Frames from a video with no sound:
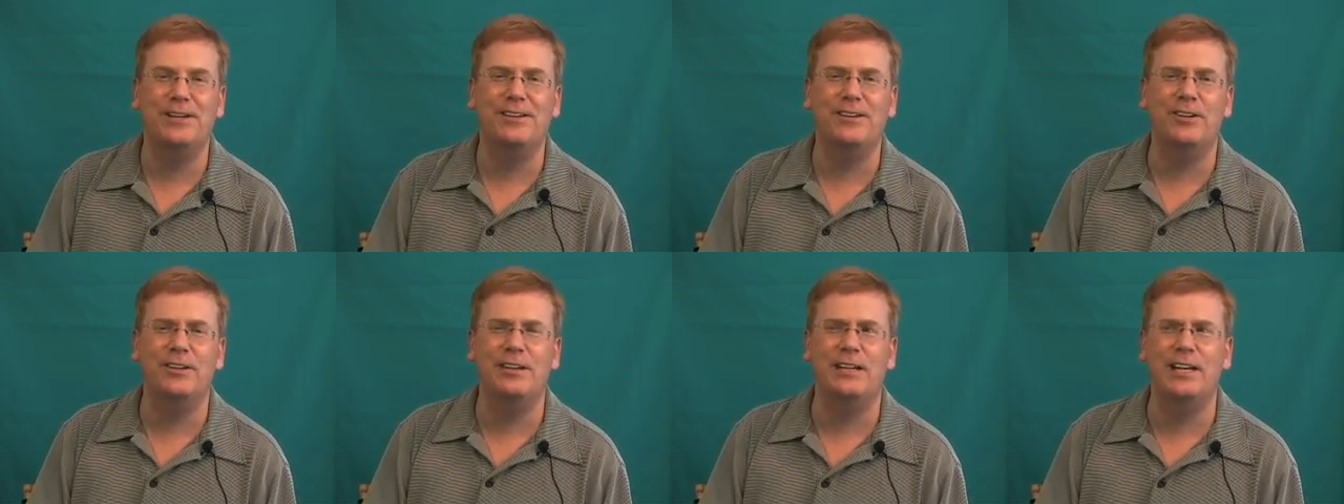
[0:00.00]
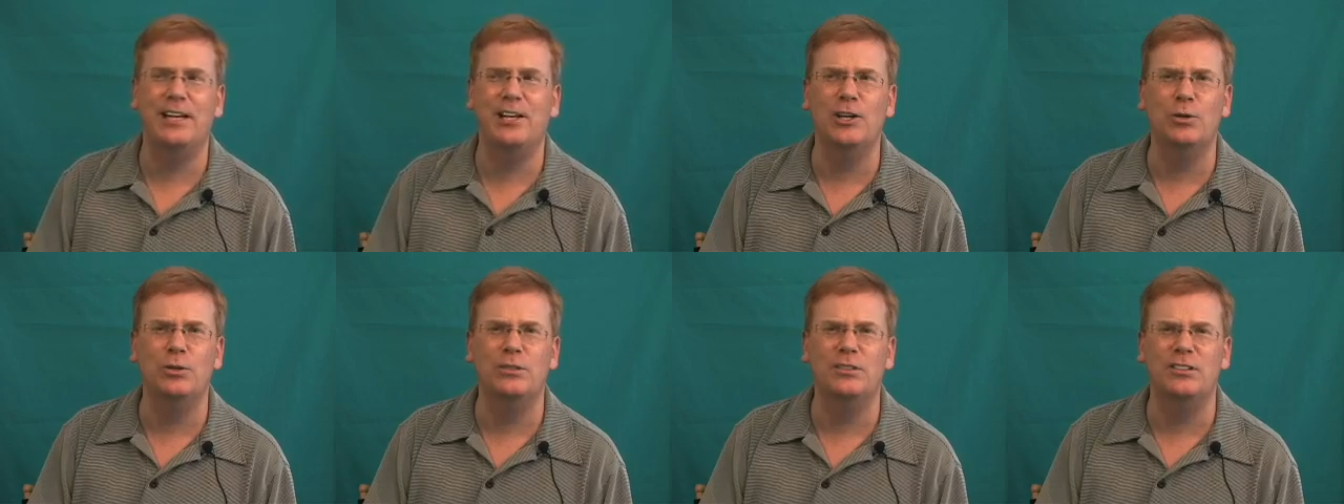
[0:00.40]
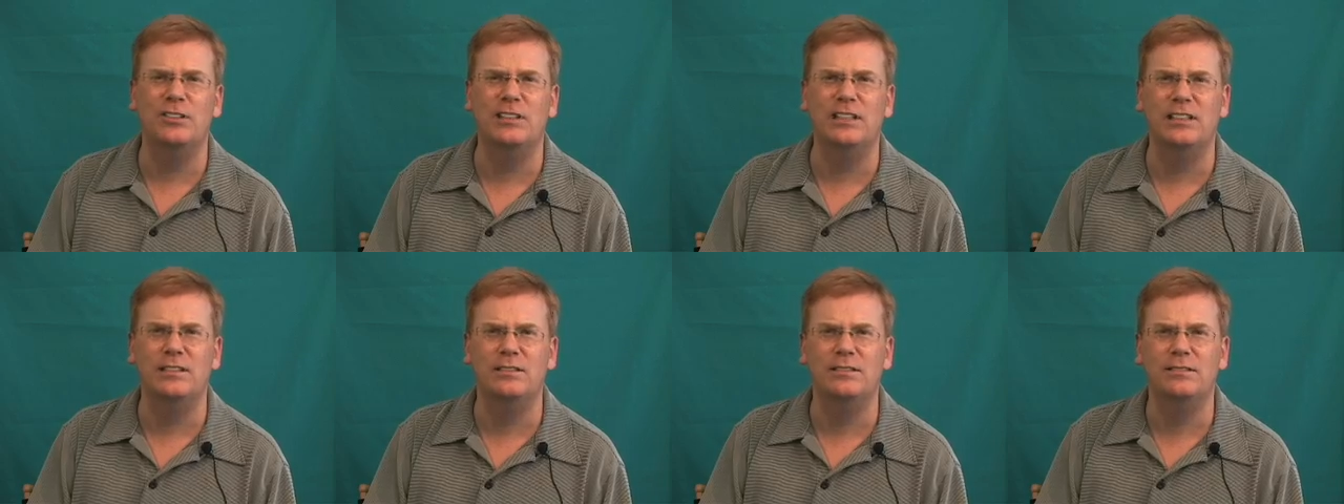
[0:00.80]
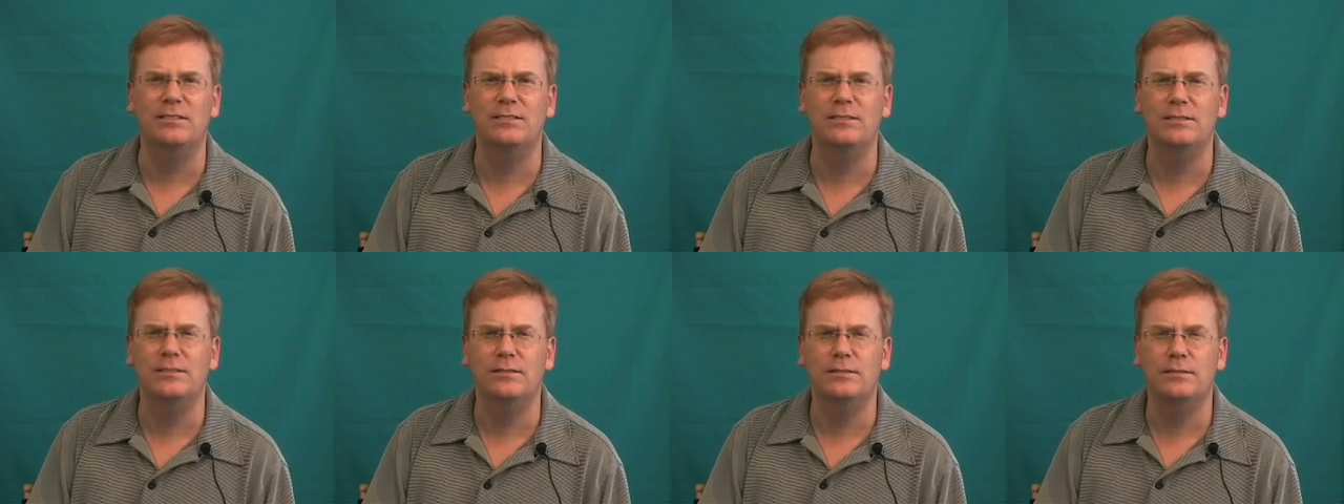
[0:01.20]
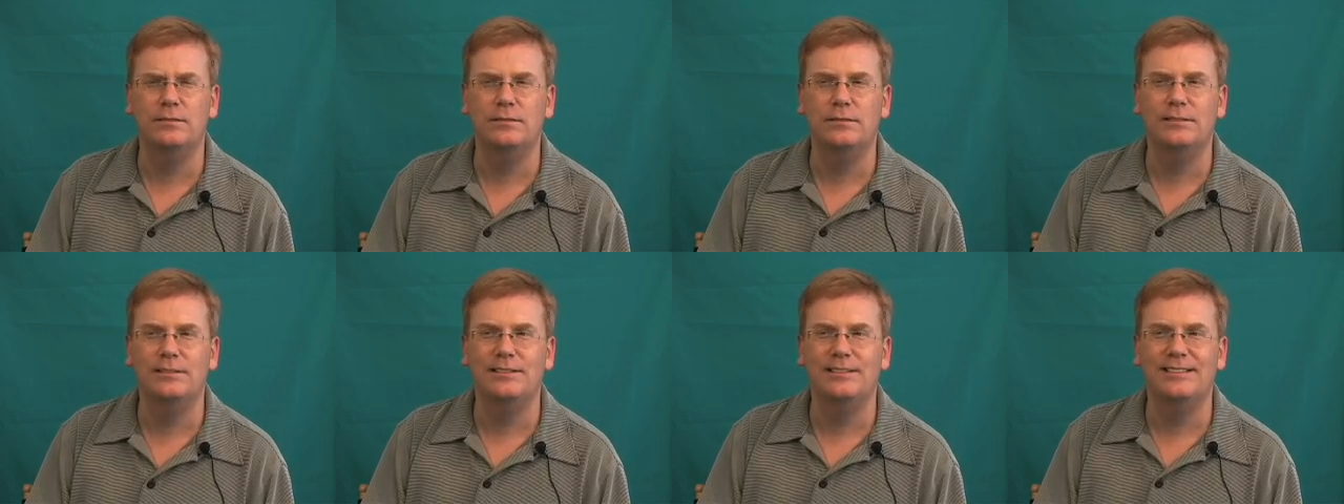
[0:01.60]
or getting older in.
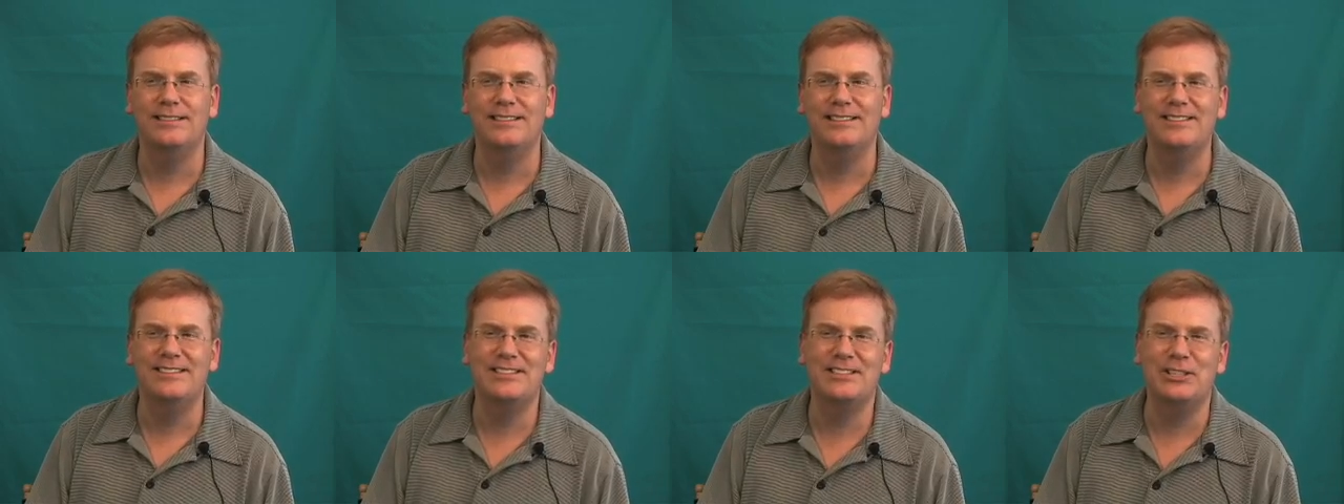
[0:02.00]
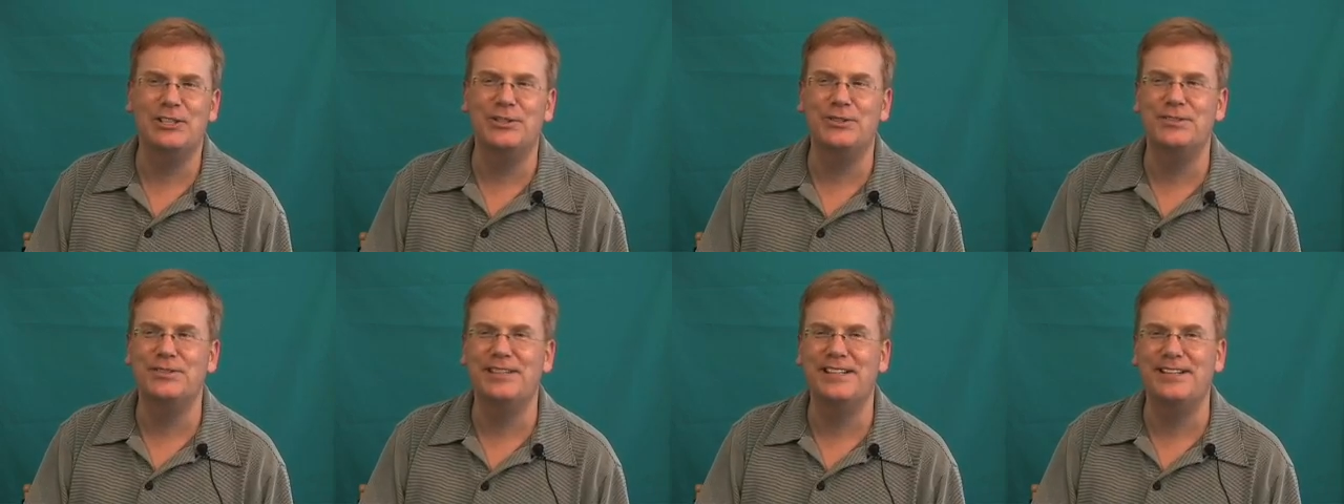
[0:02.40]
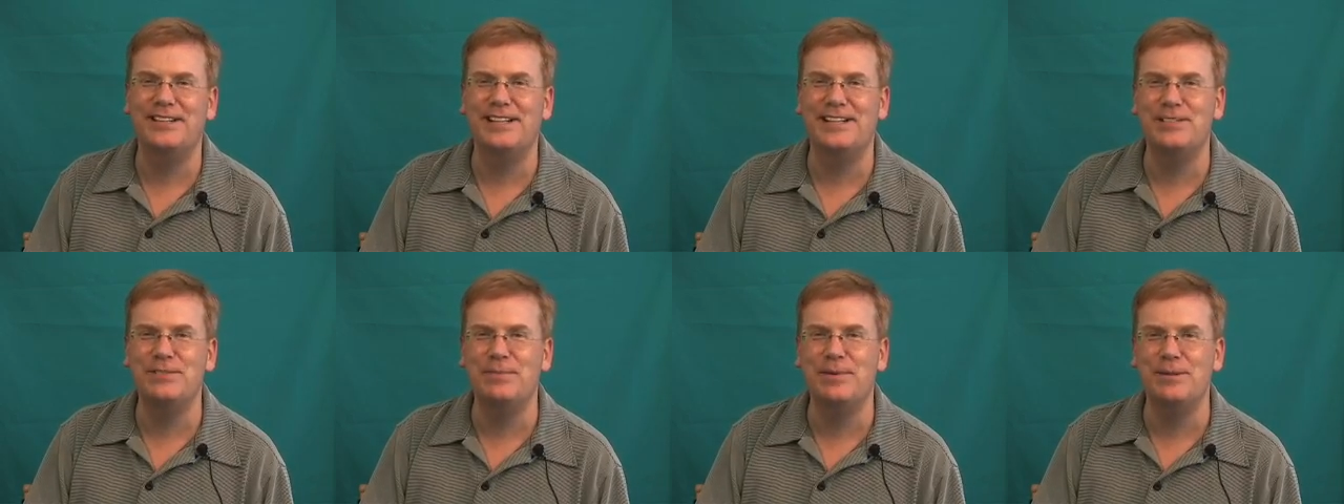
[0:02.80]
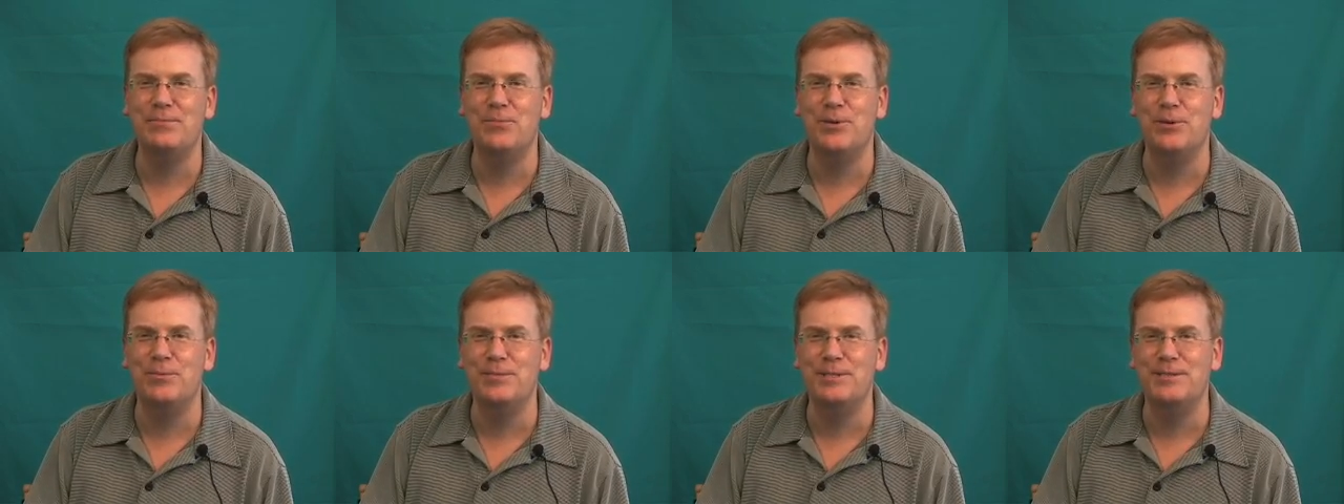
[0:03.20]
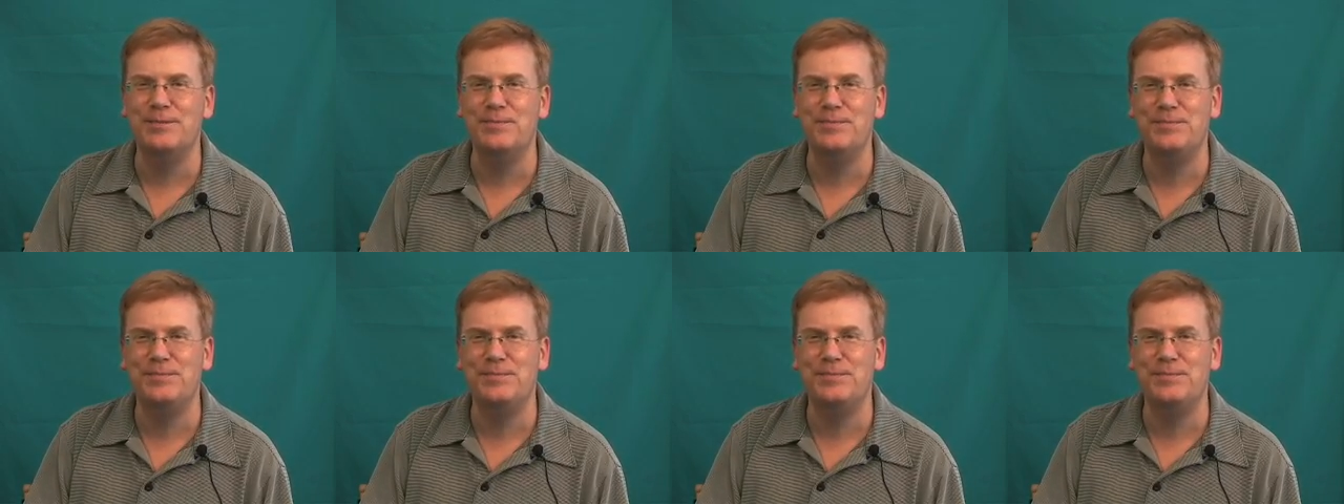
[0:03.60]
So there, that's my moment.